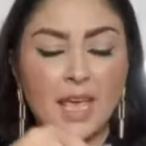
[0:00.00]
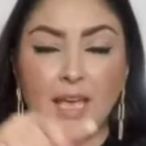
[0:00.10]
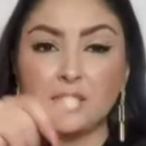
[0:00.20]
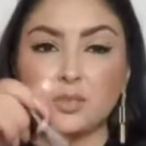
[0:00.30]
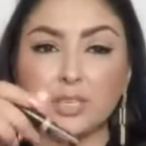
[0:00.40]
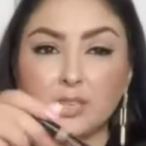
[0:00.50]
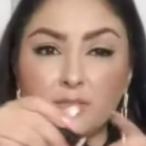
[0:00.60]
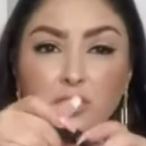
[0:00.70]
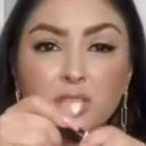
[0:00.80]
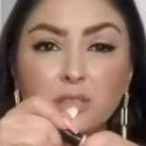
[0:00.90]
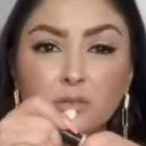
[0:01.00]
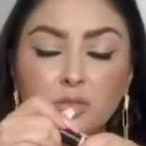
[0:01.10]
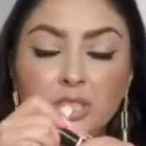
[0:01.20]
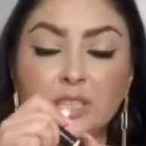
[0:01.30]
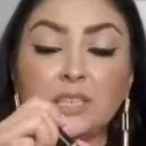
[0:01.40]
and so it gives you the
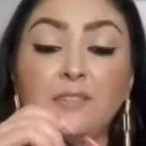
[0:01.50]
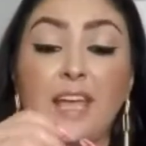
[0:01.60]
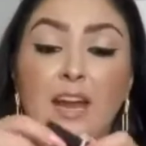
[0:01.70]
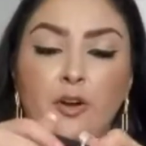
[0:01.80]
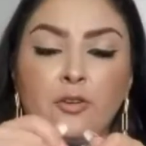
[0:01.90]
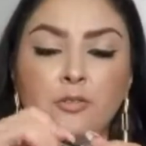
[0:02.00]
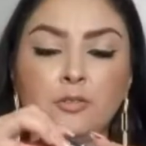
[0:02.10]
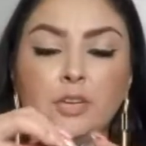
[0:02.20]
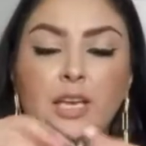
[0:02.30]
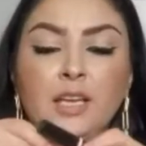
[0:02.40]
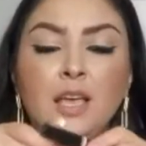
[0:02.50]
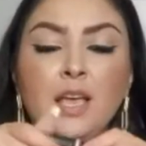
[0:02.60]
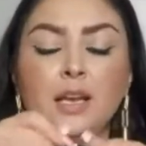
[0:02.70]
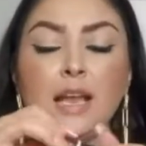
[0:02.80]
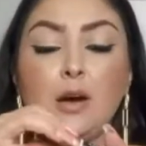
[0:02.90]
illusion of hair. Okay,
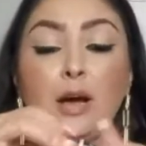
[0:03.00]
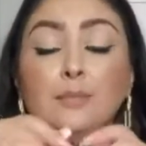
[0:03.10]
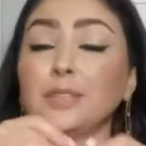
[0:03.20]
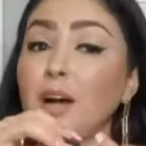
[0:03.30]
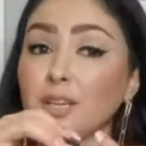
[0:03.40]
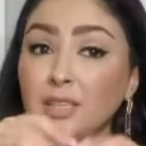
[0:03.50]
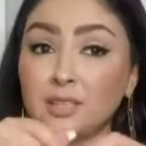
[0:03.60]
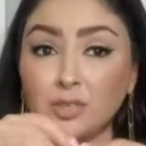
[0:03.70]
now I'm talking,